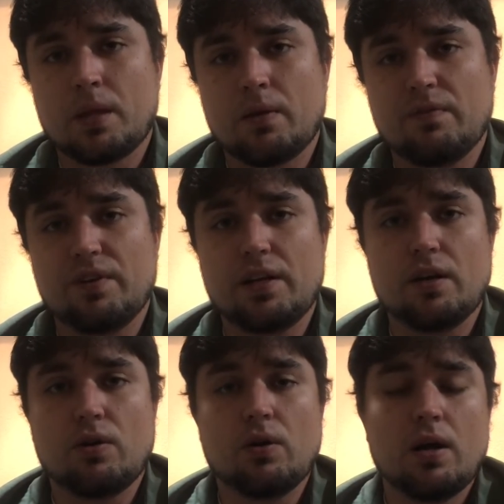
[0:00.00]

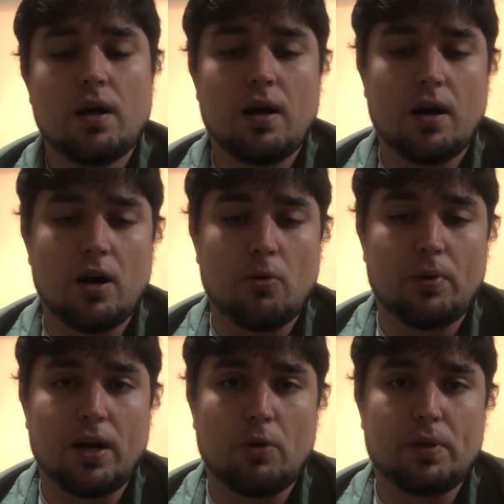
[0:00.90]
video,
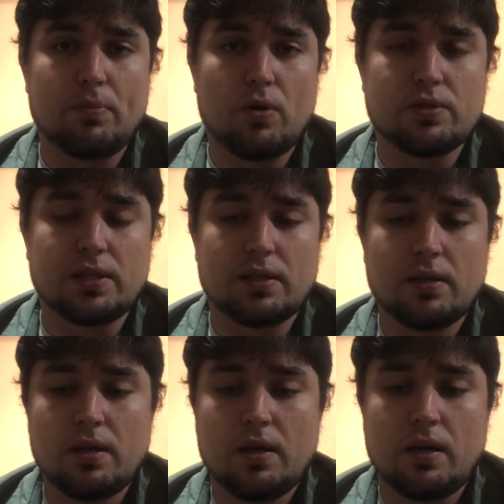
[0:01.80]
and I'll be posting
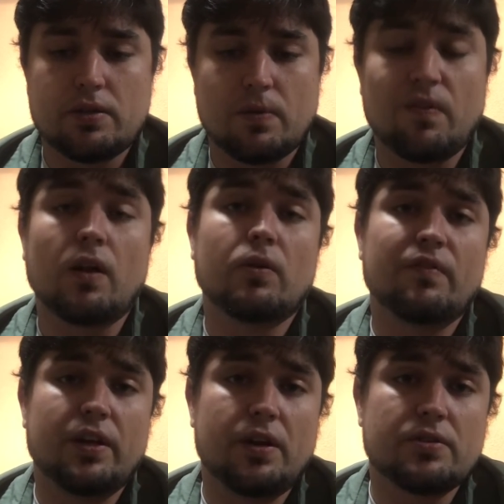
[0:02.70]
some follow-up
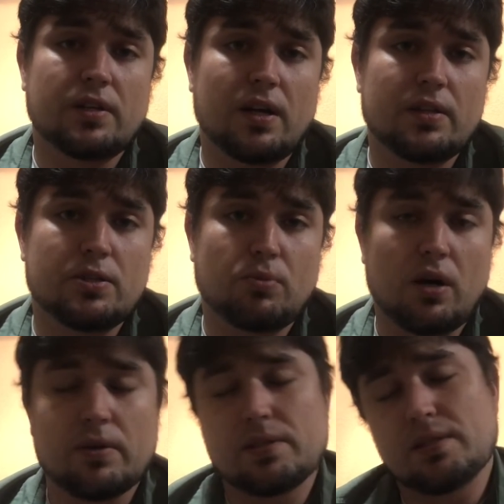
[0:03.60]
videos on kind of this
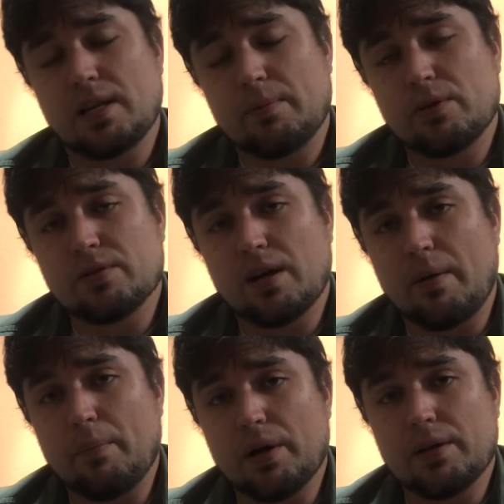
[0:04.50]
progress as time goes
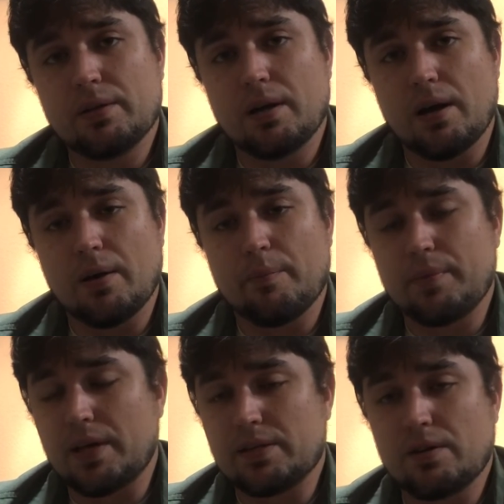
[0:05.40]
on. But
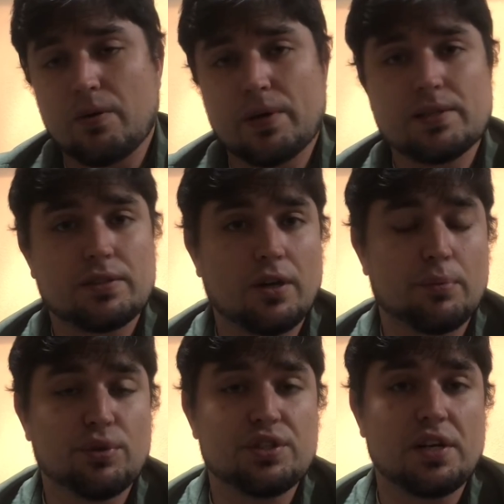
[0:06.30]
as always, I
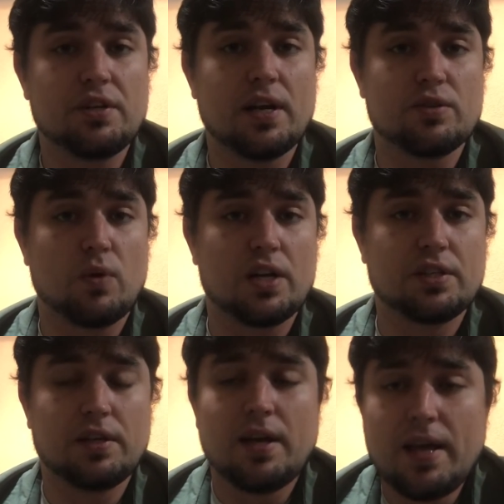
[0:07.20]
appreciate you guys
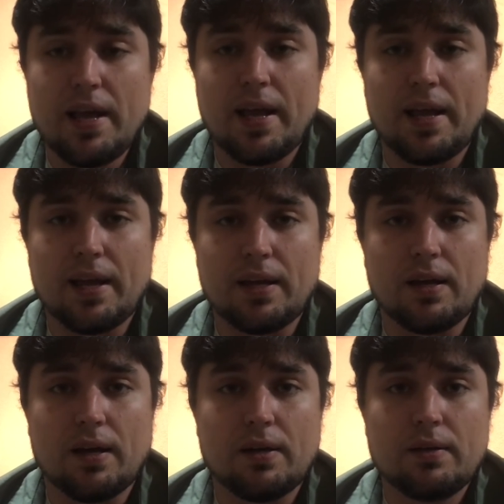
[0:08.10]
watching, and
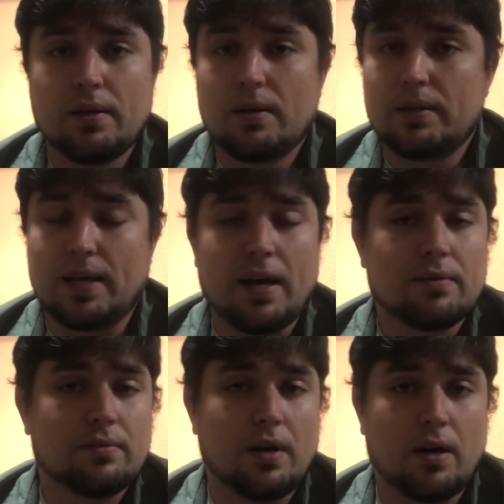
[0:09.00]

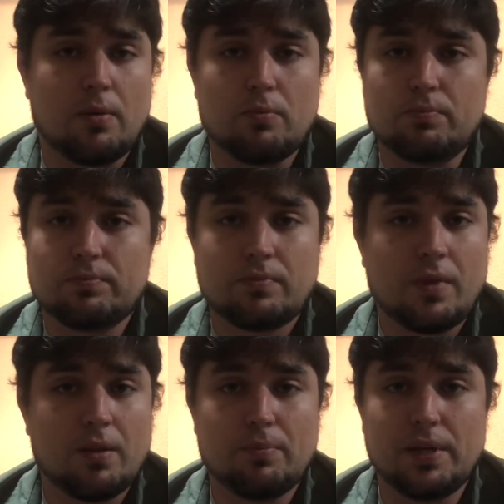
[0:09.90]
I'll
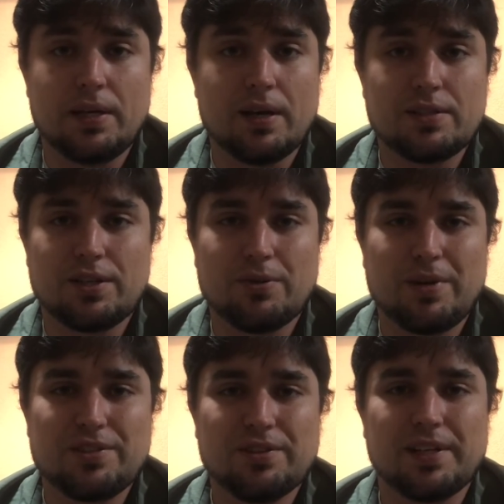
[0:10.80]
be sharing
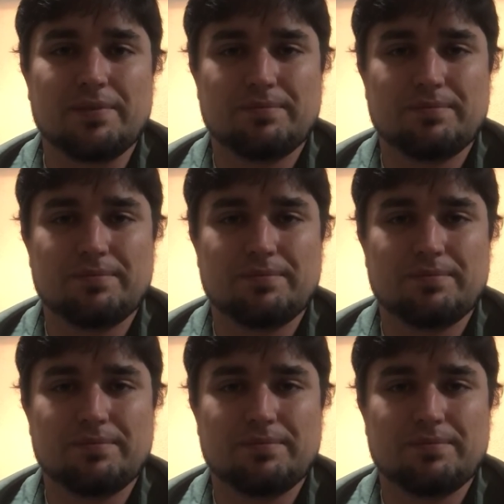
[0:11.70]
my journey.